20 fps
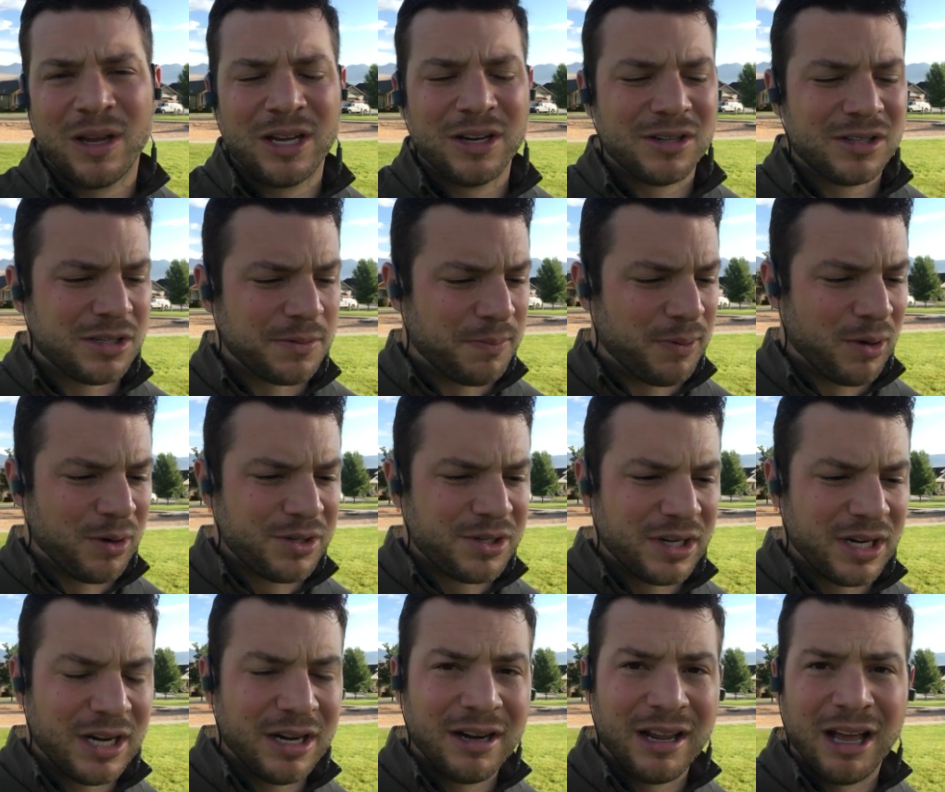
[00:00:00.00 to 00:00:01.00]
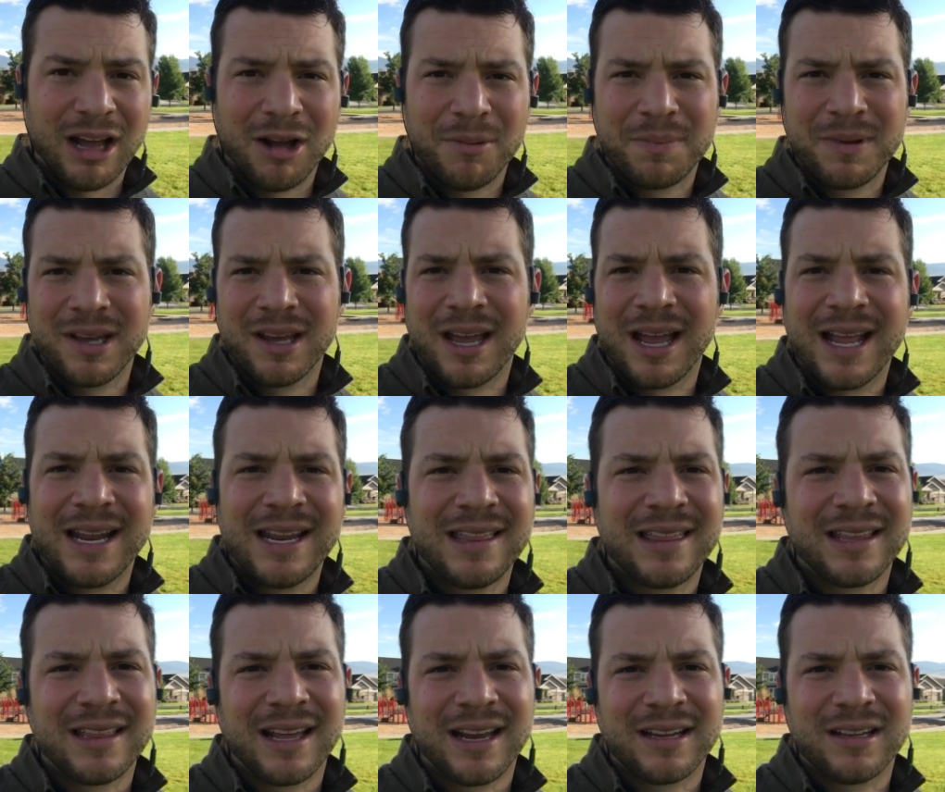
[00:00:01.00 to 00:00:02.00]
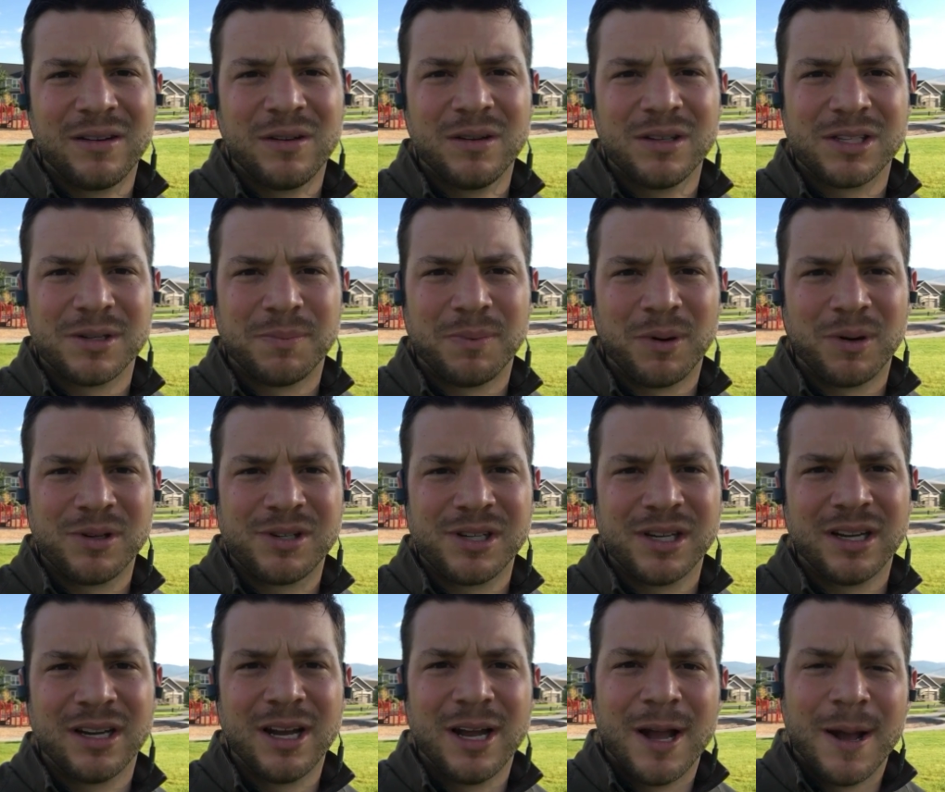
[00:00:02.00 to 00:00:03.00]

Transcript: Here to support you, here to help you, anything that I can do to support you.